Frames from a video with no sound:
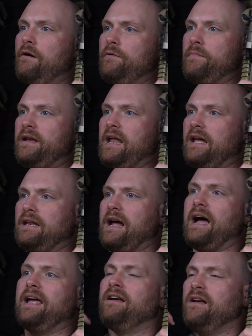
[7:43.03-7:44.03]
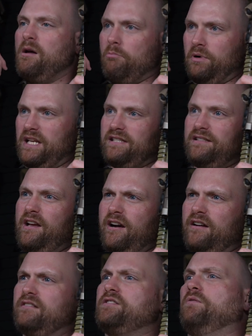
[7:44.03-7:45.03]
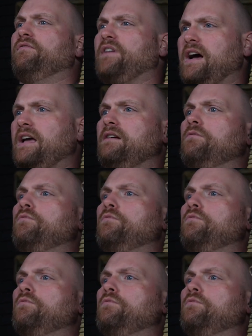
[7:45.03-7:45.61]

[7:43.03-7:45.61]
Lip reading: it with my naked eye, but it's there. So if I